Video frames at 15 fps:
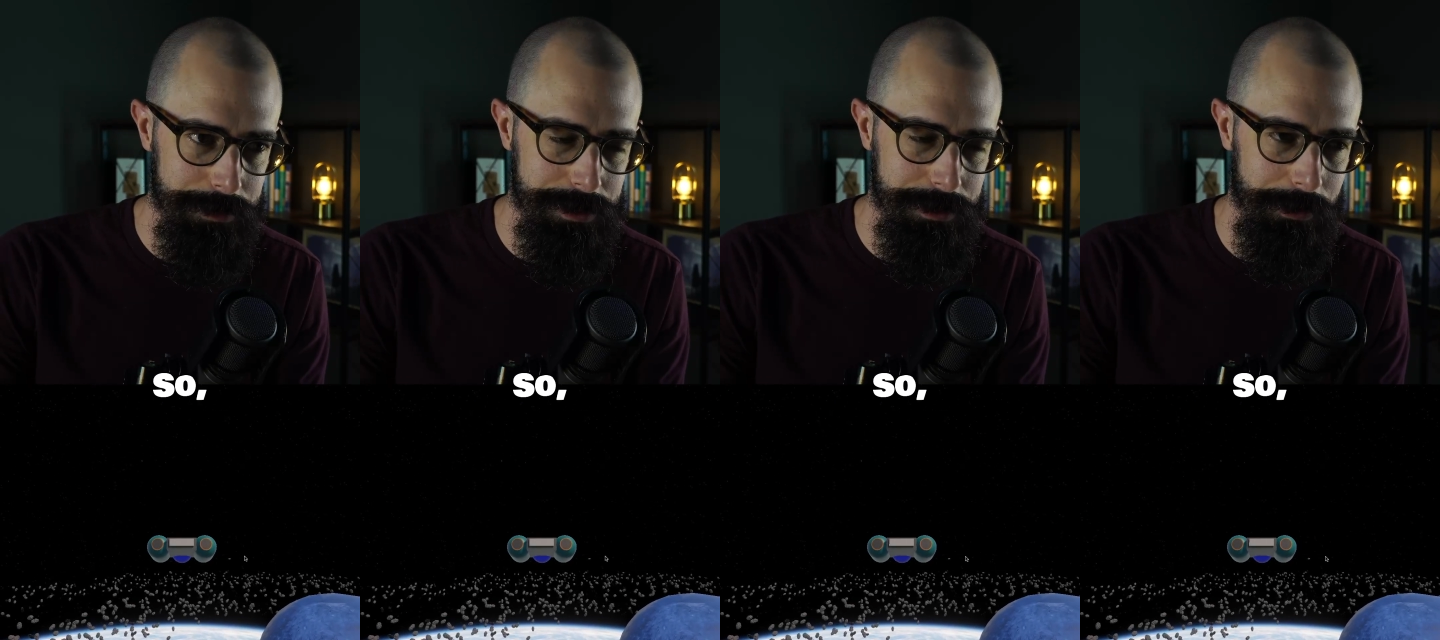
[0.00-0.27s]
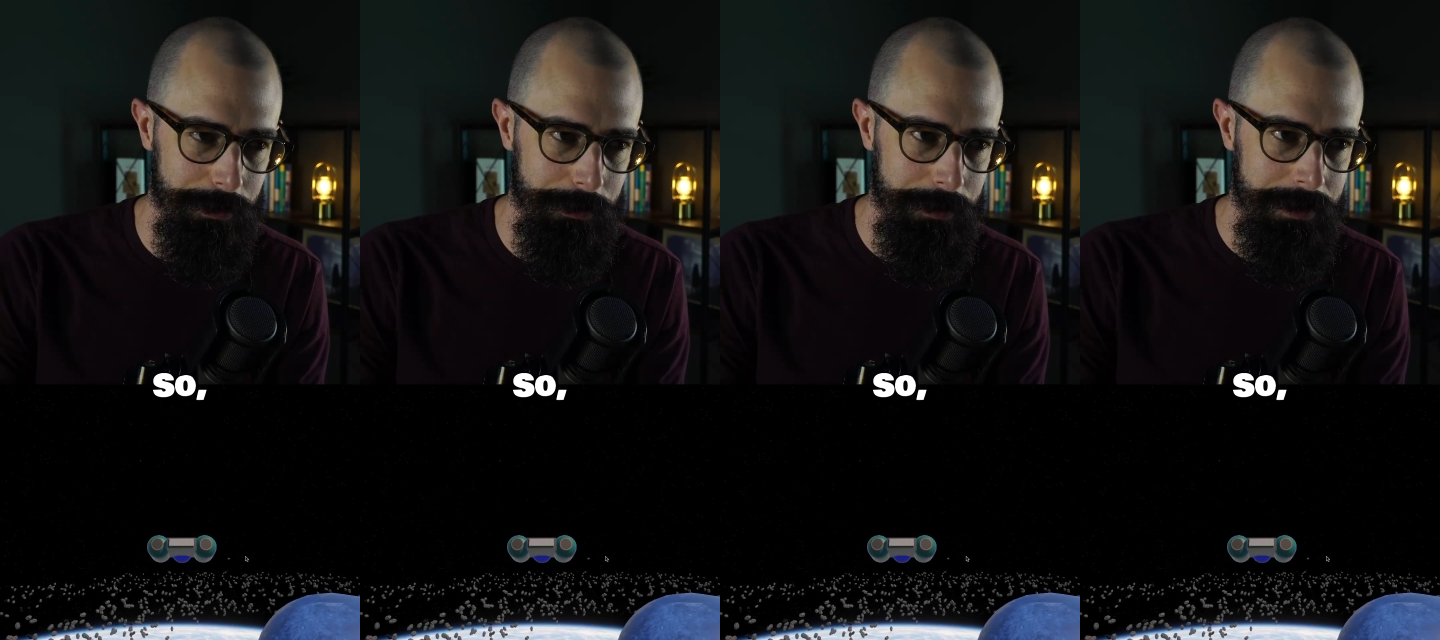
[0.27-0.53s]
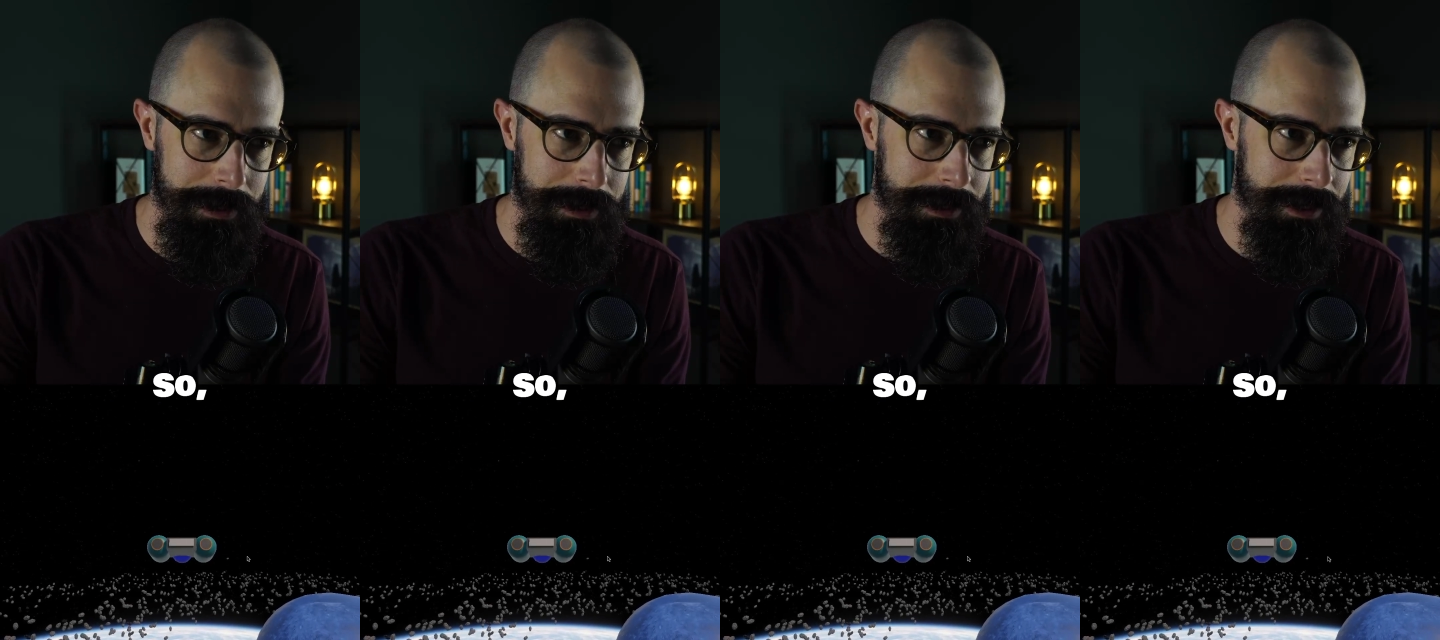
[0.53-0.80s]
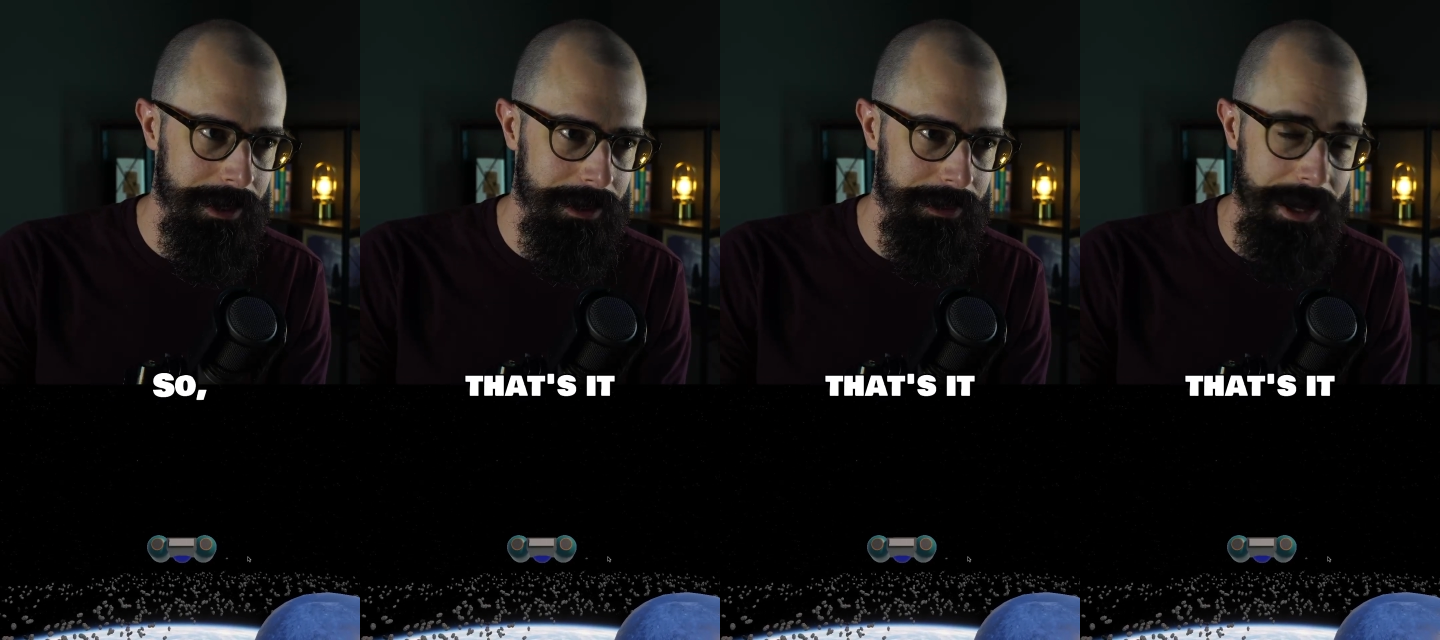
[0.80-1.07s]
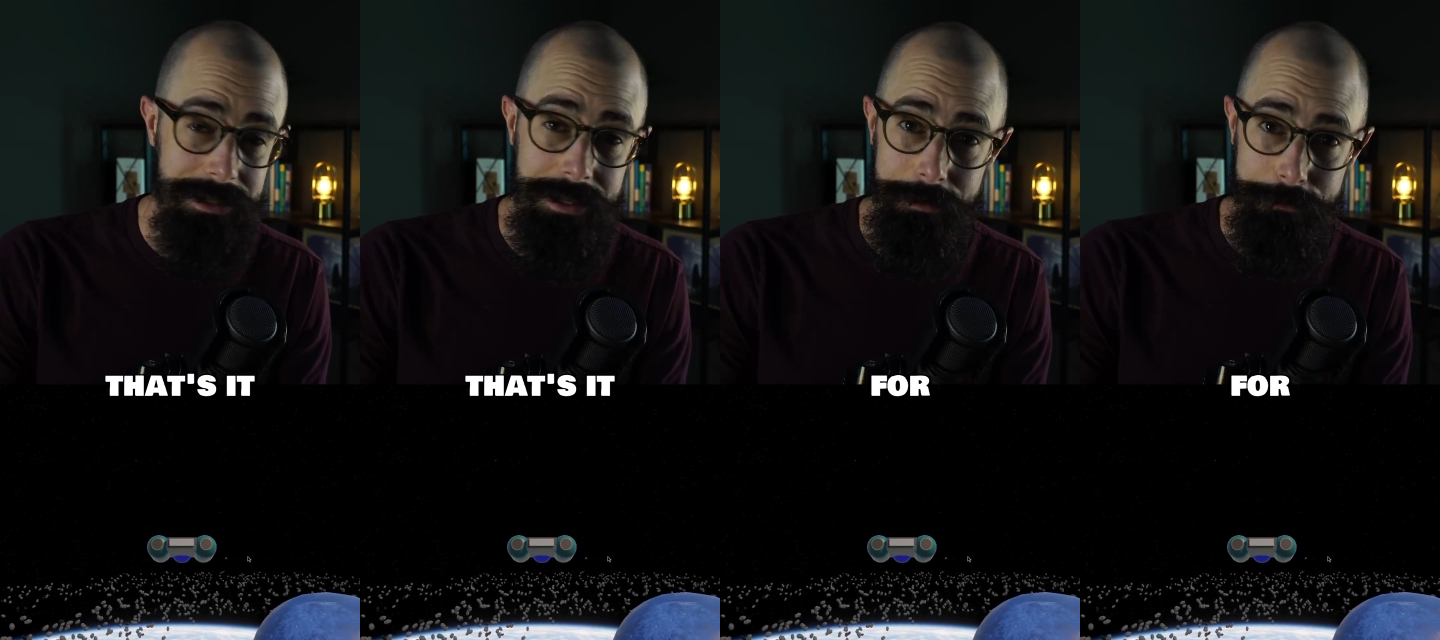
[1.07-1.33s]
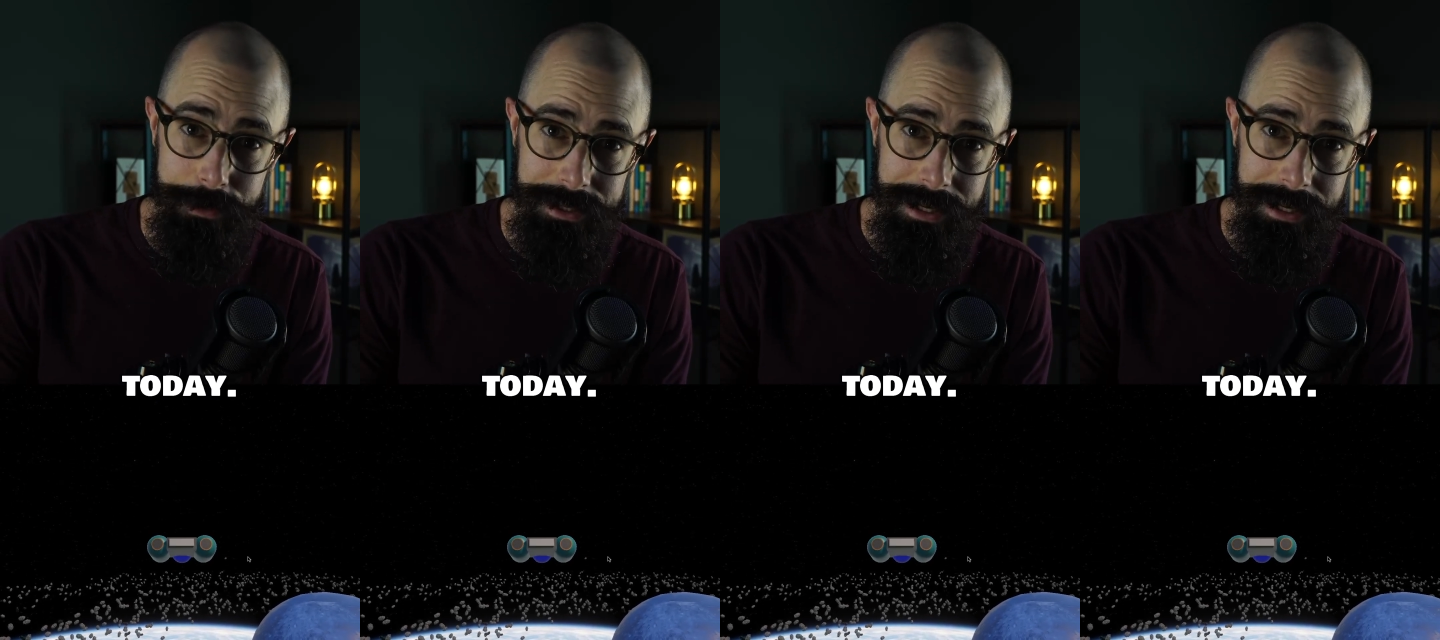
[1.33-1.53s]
So uh, that's it for